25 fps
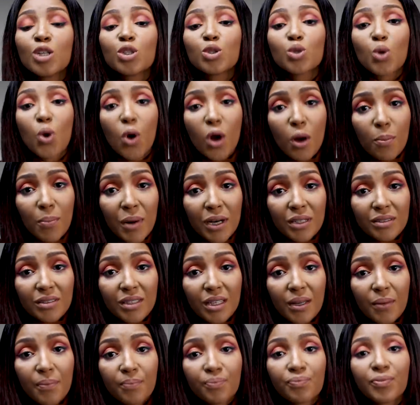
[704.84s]
talk about
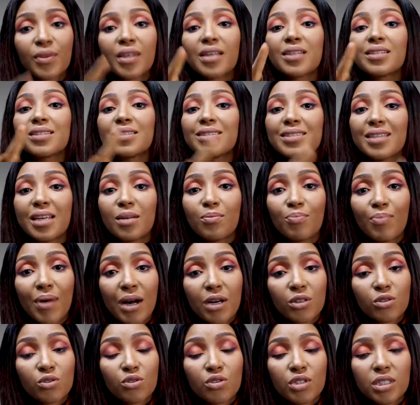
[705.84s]
them, set
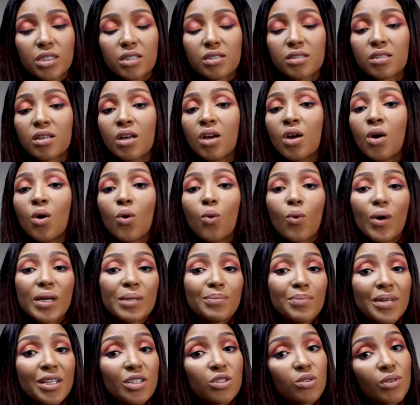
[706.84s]
boundaries.
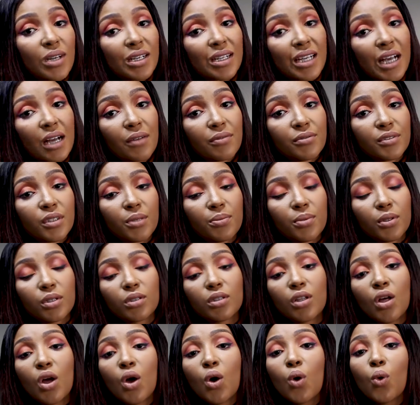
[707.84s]
What makes you
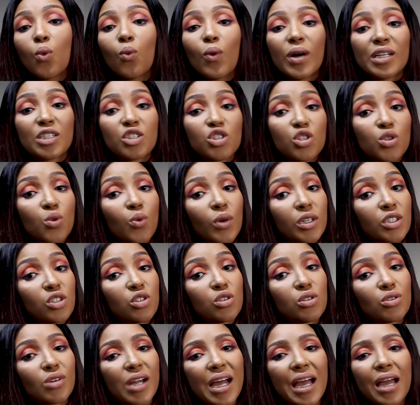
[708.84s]
uncomfortable? What do you want
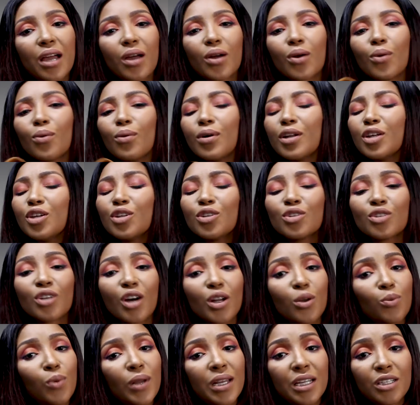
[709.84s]
to try? What are you
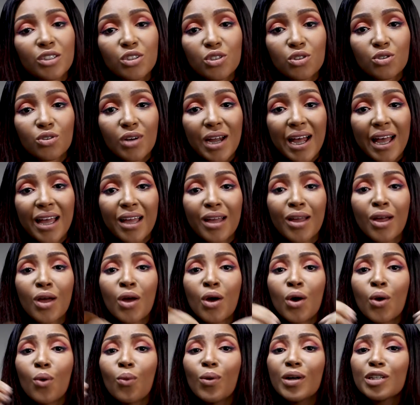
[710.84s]
not willing to try?
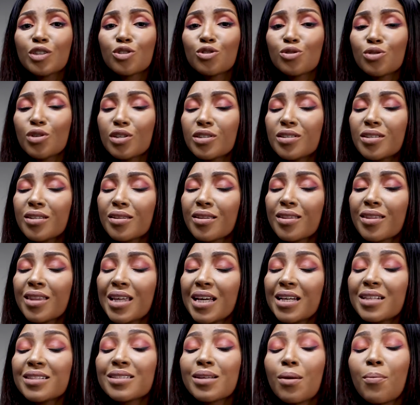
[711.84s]
What certain
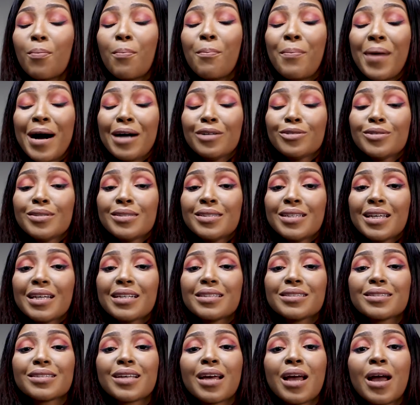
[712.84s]
things about
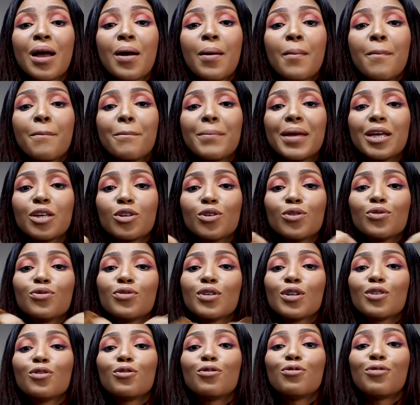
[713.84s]
sex make you
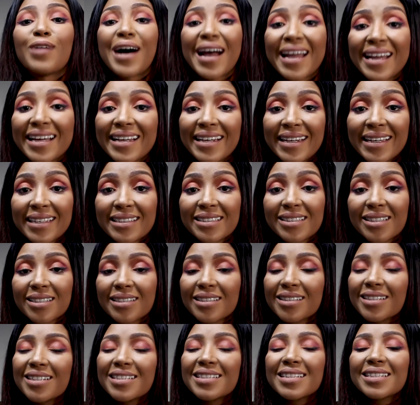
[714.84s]
feel violated?
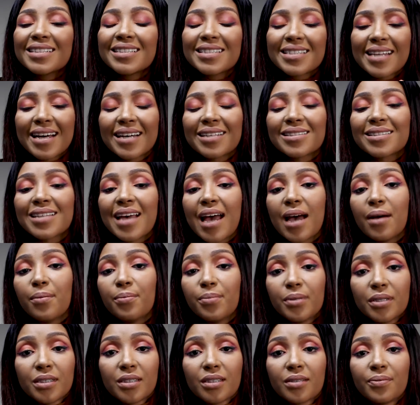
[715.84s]
Because it does
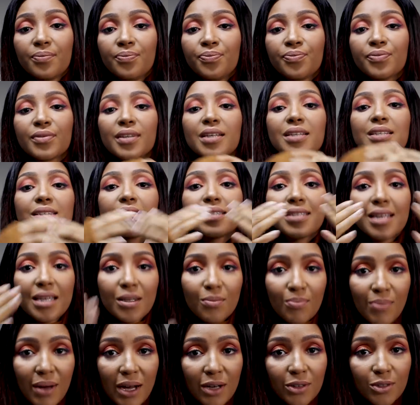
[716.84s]
happen.
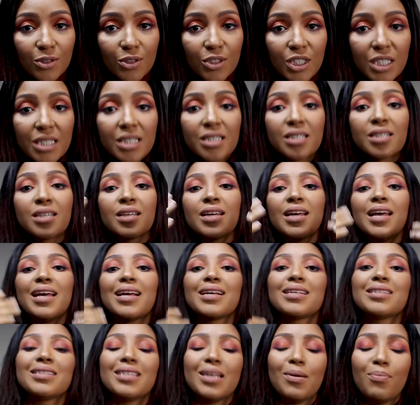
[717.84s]
Set boundaries,
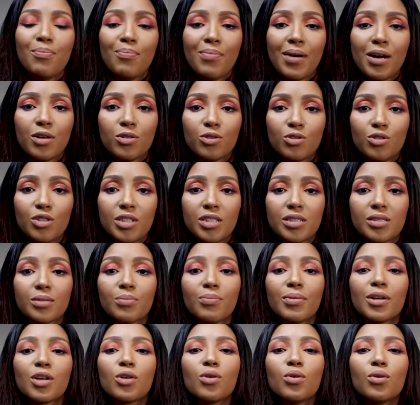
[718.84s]
accept boundaries.
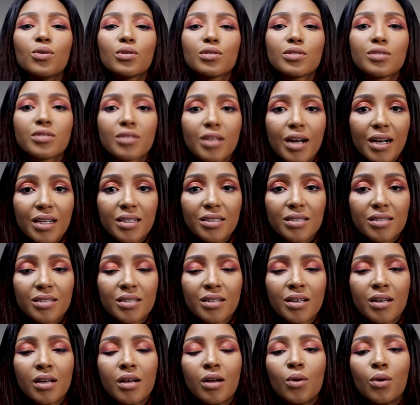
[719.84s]
But it all starts
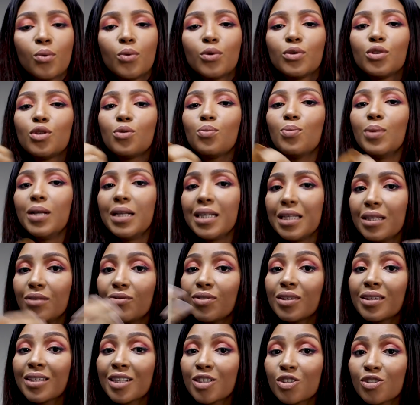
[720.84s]
with you
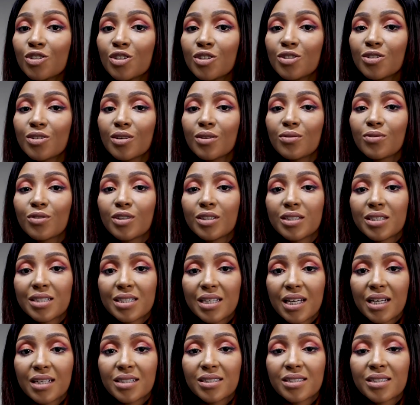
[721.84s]
believing that you deserve good
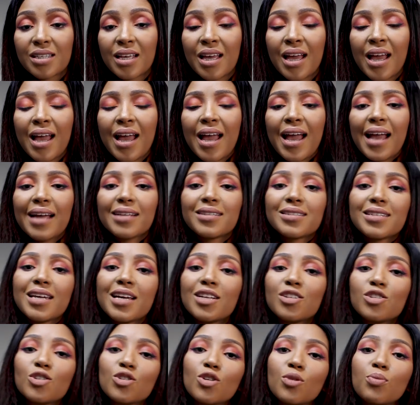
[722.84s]
sex and
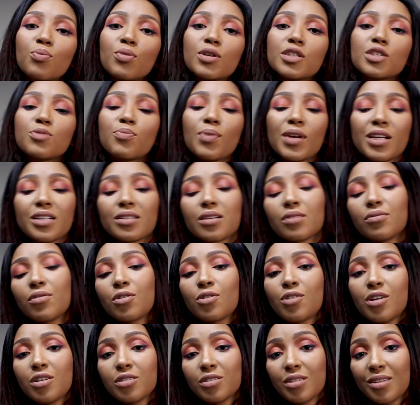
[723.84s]
changing your perspective
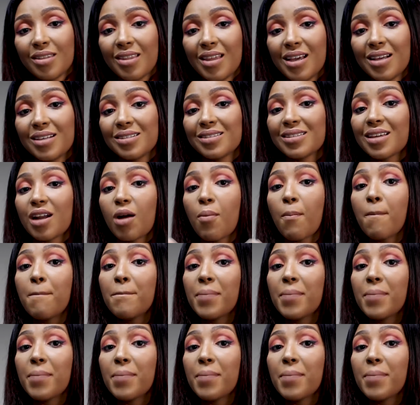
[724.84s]
around the things that are